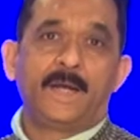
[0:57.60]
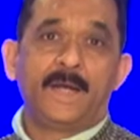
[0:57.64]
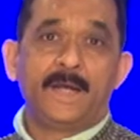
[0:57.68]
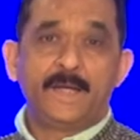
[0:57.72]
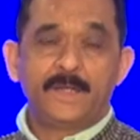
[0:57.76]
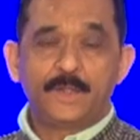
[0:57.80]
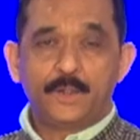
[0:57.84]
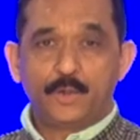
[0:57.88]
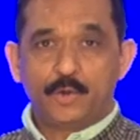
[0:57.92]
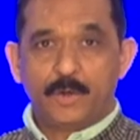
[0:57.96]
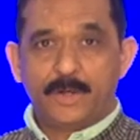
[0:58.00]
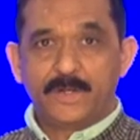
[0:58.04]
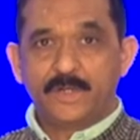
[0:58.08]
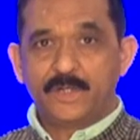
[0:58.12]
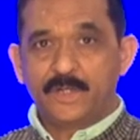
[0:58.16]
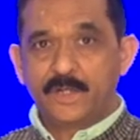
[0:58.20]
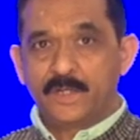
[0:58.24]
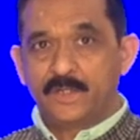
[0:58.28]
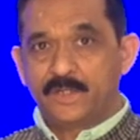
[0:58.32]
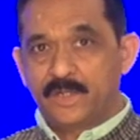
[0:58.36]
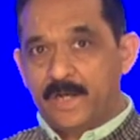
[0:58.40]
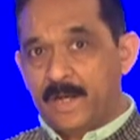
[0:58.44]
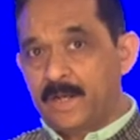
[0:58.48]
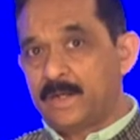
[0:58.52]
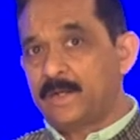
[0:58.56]
In
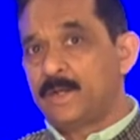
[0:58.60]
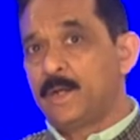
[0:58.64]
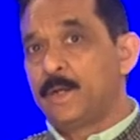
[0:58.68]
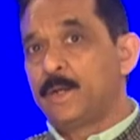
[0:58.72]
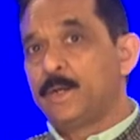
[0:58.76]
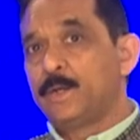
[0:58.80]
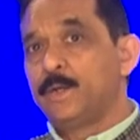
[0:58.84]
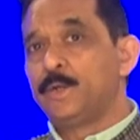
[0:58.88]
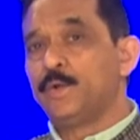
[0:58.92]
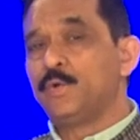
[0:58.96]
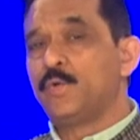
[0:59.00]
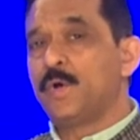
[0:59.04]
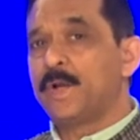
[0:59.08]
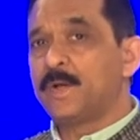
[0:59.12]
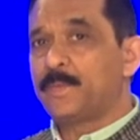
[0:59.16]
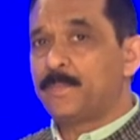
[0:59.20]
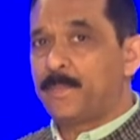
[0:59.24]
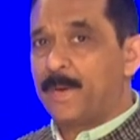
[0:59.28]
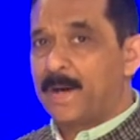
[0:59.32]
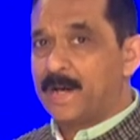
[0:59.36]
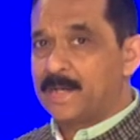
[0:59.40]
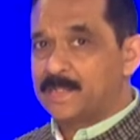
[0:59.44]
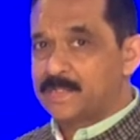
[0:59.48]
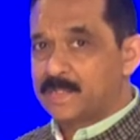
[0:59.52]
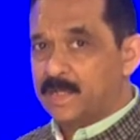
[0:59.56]
2010, UN
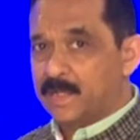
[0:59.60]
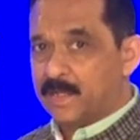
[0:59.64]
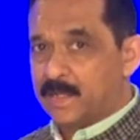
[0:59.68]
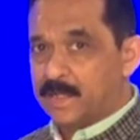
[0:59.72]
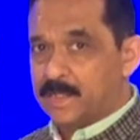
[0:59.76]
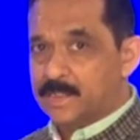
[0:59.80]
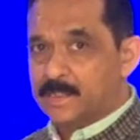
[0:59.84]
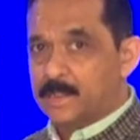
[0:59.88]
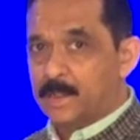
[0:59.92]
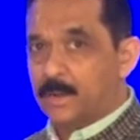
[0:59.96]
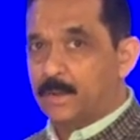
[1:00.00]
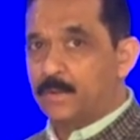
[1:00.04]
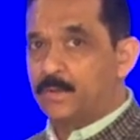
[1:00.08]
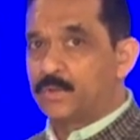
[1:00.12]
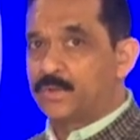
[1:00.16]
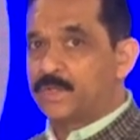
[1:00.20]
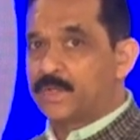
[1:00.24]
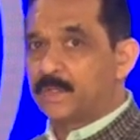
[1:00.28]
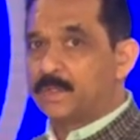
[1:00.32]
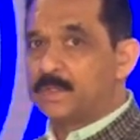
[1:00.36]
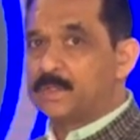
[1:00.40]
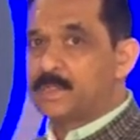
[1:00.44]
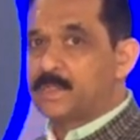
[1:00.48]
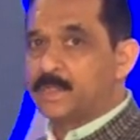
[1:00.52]
passed a resolution